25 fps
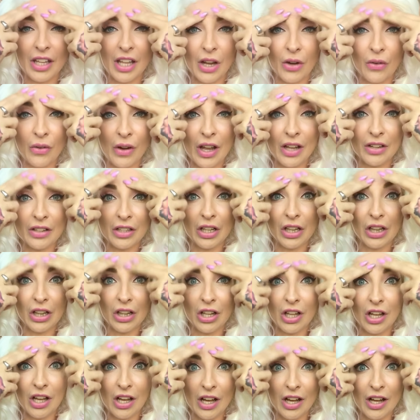around a
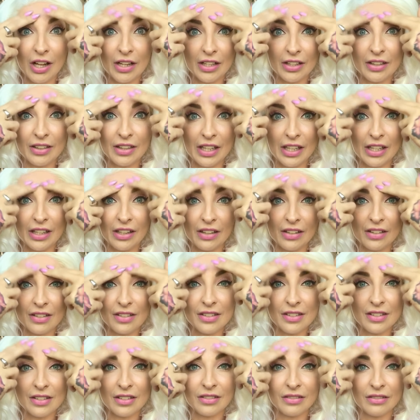lot of
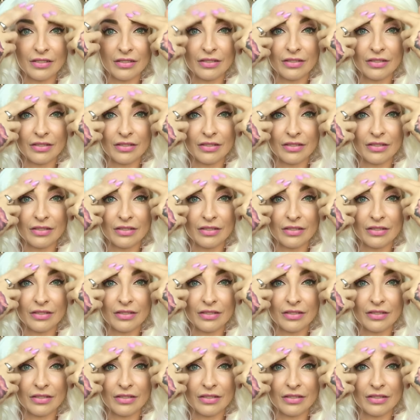things,